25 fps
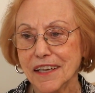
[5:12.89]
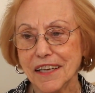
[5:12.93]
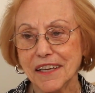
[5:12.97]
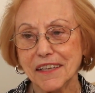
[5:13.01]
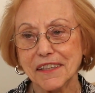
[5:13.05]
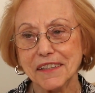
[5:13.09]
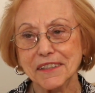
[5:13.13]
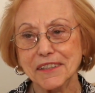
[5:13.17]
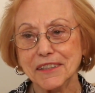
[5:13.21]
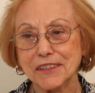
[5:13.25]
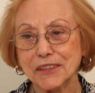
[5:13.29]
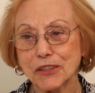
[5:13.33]

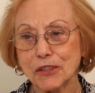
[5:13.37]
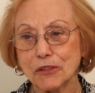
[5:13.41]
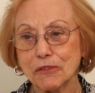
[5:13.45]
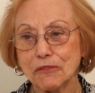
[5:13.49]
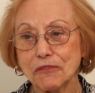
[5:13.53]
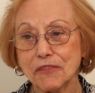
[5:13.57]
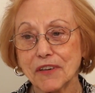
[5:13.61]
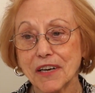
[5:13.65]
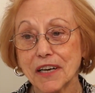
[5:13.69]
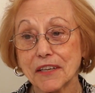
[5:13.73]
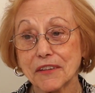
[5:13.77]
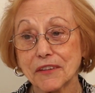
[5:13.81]
And he
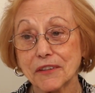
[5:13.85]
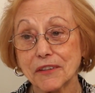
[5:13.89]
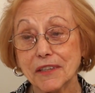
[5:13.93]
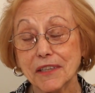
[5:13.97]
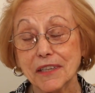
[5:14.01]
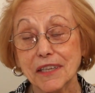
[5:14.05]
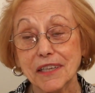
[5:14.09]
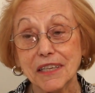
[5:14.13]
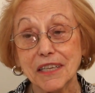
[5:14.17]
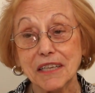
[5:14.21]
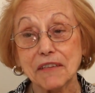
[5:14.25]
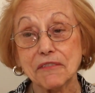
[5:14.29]
told Father,
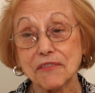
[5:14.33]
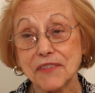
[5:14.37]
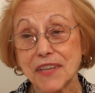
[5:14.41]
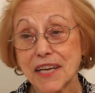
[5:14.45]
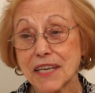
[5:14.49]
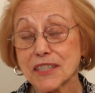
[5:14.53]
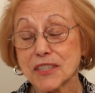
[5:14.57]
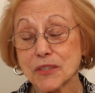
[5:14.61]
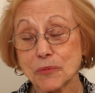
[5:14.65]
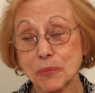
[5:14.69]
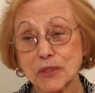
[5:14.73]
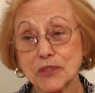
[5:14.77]
if
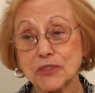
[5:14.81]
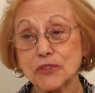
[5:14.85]
that's